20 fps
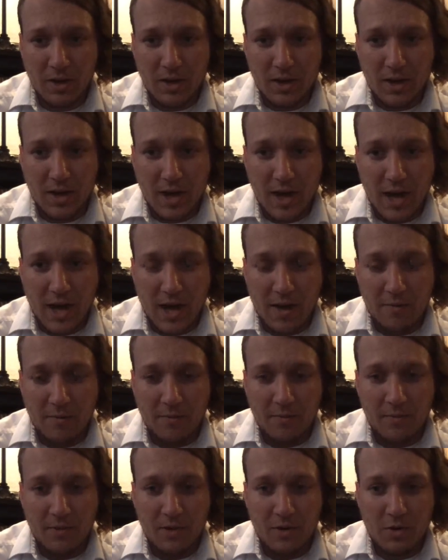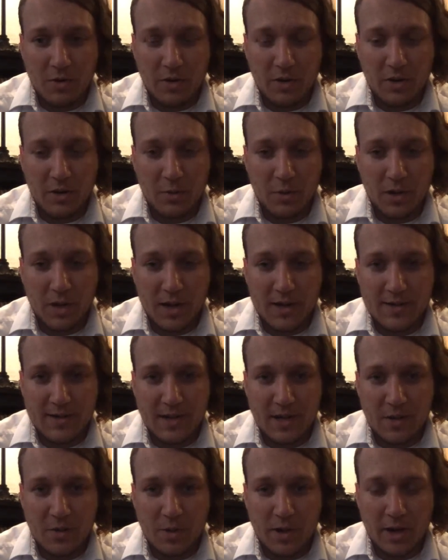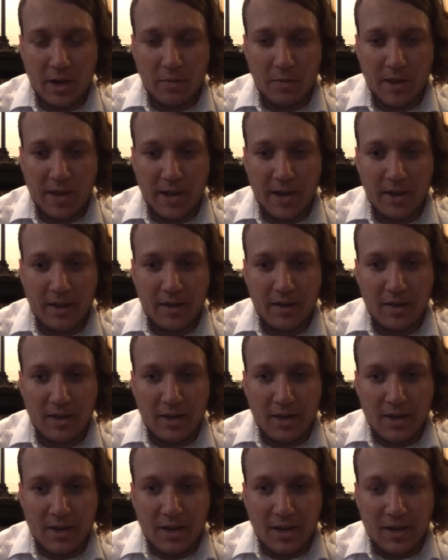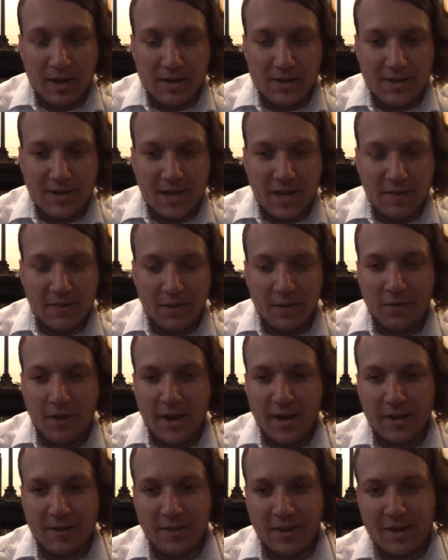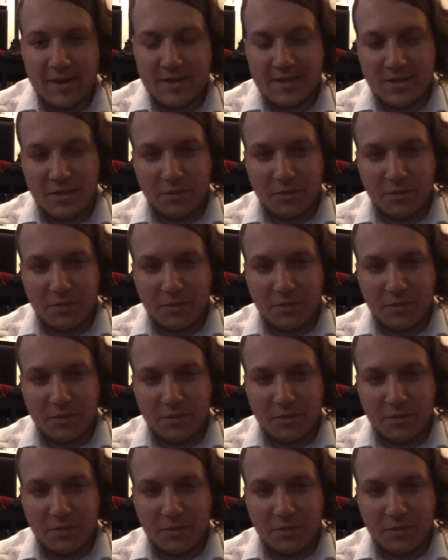according to what I saw a while back. And it's kind of ironic that it's the